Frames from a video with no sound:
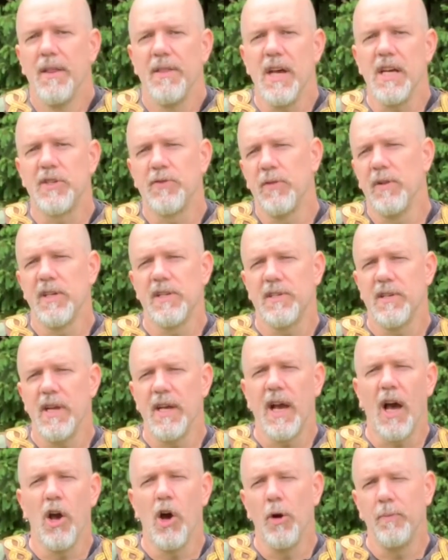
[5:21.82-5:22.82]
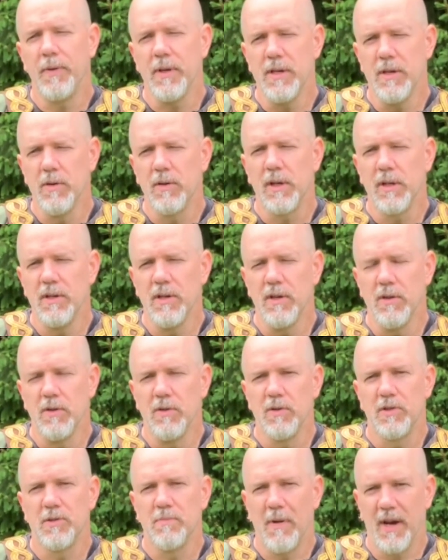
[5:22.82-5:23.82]
Thanks for listening. I hope that you can
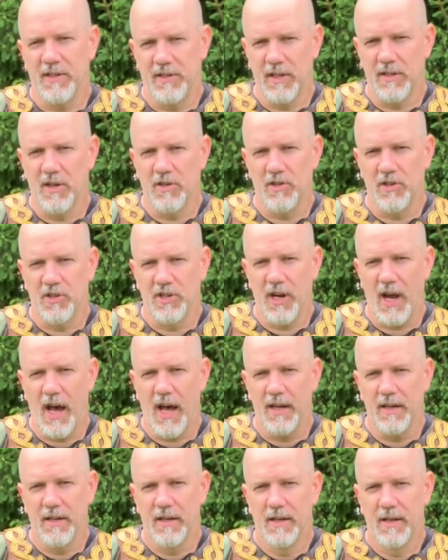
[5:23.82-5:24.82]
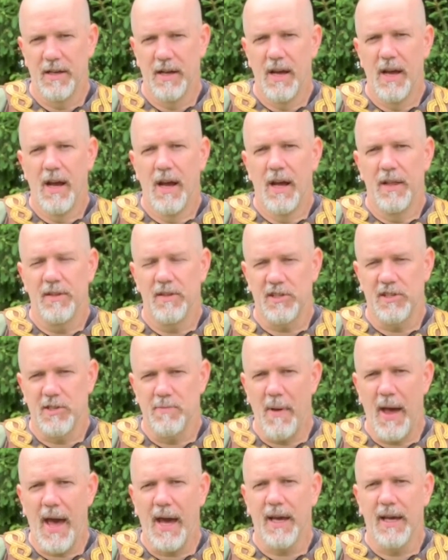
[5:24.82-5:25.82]
use my signature shot, the
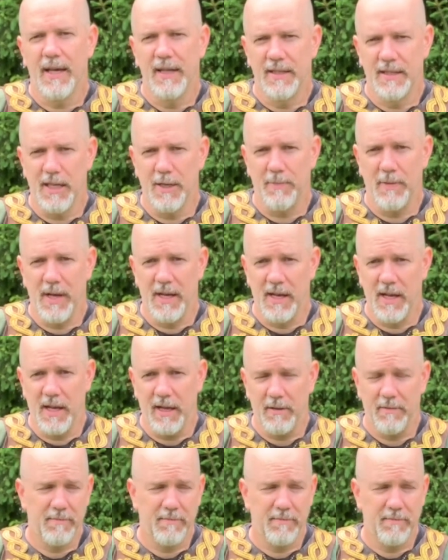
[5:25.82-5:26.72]
smack, dip, and hit.